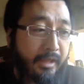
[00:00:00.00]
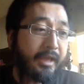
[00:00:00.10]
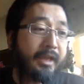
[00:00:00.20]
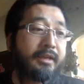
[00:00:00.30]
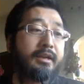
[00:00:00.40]

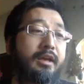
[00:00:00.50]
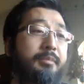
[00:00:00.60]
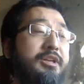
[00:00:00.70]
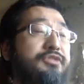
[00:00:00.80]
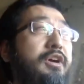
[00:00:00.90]
And I
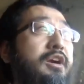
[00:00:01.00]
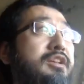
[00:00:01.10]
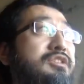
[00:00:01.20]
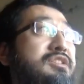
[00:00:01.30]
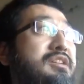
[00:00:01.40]
mean, as far
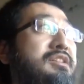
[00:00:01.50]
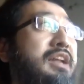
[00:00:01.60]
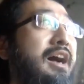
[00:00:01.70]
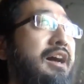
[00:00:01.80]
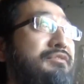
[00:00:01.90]
as
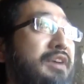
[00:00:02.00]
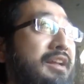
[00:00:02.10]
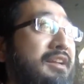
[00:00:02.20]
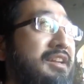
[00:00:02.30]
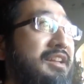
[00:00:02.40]

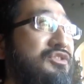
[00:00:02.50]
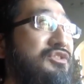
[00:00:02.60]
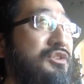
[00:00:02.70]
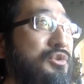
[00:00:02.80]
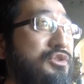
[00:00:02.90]
nonviolent
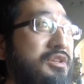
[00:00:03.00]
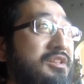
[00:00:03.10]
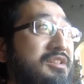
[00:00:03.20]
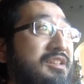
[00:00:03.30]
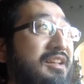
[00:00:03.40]

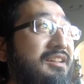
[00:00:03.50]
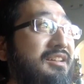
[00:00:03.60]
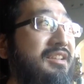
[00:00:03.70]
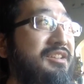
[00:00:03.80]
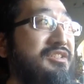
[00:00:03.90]
institutions,
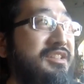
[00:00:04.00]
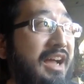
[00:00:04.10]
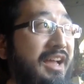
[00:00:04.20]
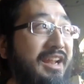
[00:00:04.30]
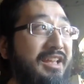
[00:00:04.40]
there's
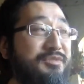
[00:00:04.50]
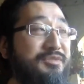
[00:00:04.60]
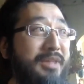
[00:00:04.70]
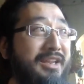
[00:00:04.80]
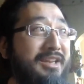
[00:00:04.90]
not as
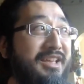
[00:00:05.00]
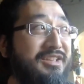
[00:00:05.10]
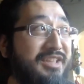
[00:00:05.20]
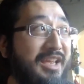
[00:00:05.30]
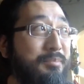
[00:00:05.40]
many
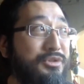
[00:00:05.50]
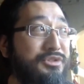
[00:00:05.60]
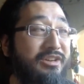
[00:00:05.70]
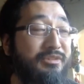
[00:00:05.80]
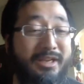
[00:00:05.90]
examples
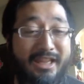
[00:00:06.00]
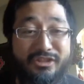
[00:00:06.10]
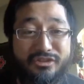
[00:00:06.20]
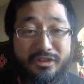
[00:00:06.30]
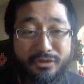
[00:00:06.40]
that have been
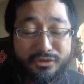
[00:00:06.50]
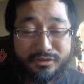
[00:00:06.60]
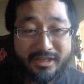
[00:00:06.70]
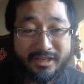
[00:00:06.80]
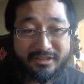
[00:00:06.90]

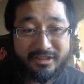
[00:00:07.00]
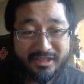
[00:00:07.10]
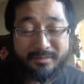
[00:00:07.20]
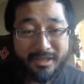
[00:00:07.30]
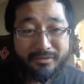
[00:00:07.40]
institutionalized at the
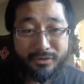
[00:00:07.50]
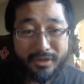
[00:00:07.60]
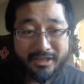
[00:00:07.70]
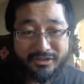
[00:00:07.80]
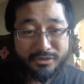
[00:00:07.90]
same level
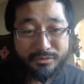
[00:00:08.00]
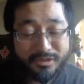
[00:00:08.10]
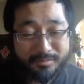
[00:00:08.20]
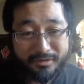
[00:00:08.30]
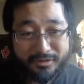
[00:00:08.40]
as the
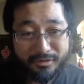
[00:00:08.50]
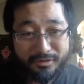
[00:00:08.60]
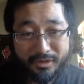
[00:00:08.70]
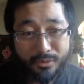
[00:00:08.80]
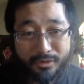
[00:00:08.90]
US
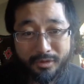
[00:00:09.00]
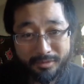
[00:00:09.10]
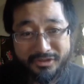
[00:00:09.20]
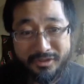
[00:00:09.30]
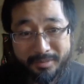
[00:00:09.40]
military or the
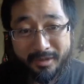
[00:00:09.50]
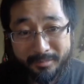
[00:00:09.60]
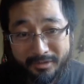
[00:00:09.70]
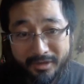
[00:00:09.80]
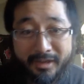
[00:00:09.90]
police
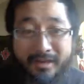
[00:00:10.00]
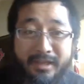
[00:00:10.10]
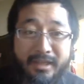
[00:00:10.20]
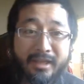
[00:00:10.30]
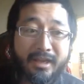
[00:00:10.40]
department, right?
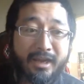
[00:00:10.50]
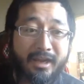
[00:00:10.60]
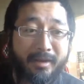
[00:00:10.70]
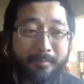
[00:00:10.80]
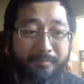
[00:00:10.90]

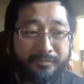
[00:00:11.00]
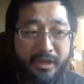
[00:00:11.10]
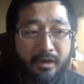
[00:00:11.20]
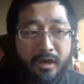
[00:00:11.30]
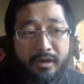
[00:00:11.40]

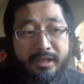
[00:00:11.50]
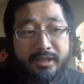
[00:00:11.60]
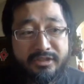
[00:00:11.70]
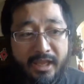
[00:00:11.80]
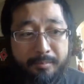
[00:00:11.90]
There are
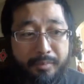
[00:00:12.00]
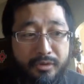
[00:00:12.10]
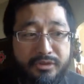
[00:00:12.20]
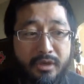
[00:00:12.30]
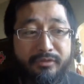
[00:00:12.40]

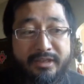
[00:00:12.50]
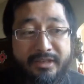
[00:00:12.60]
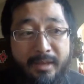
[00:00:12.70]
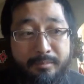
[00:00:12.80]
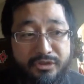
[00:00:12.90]
examples of
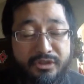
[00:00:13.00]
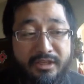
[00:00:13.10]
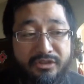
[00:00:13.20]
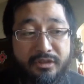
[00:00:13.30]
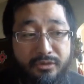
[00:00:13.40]
attempts to
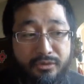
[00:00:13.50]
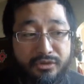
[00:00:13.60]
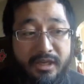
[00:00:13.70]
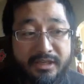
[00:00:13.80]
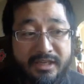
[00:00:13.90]

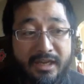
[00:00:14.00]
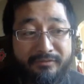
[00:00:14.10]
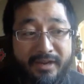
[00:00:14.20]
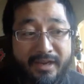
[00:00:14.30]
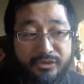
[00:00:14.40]
institutionalize
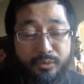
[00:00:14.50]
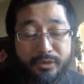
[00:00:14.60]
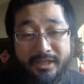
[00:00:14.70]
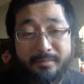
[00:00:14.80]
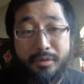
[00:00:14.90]
nonviolence
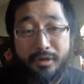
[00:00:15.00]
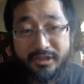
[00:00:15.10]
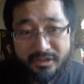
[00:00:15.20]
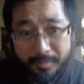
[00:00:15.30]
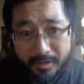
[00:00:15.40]
within
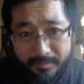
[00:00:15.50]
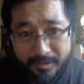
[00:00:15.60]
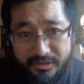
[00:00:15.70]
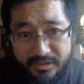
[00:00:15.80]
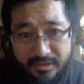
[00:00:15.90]
police
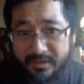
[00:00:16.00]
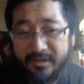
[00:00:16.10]
departments.